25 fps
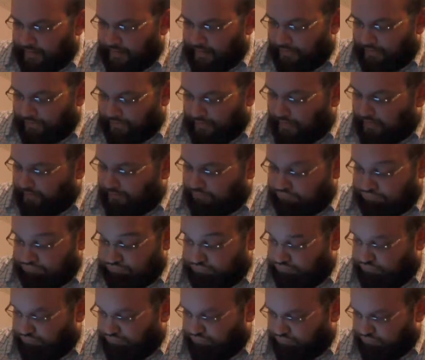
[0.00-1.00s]

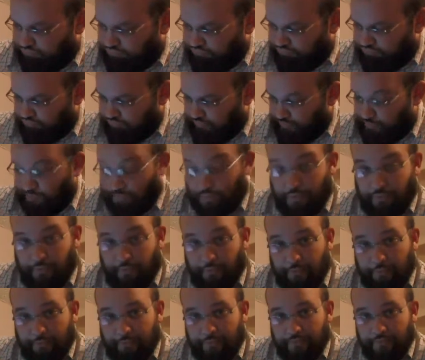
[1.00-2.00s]
it's beautiful.
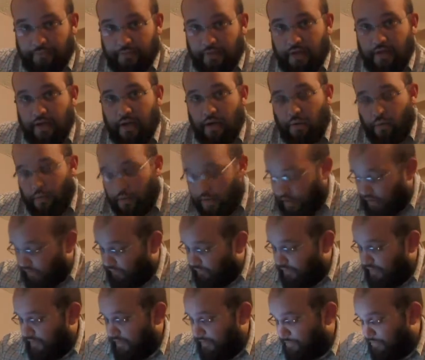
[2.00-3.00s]
You know, when you're
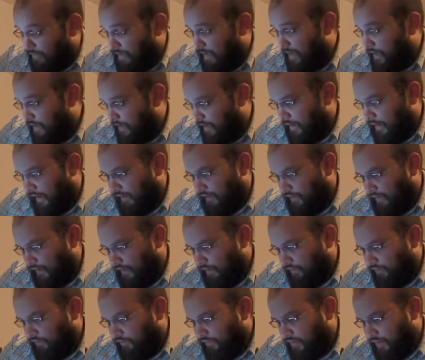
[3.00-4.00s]
sitting there playing it like
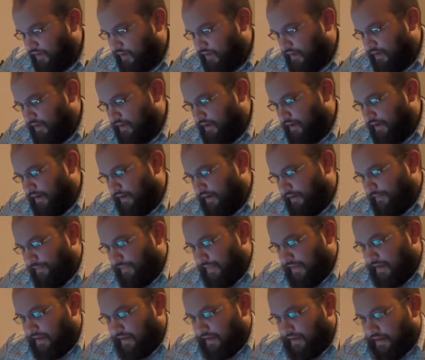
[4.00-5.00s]
this, you
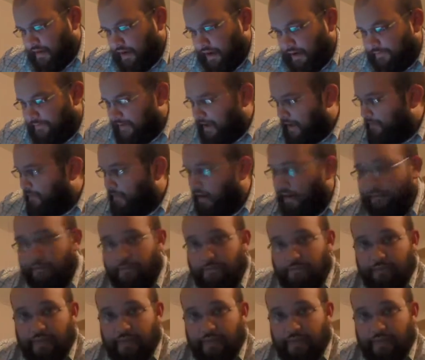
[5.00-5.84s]
know, I've got Marvel vs.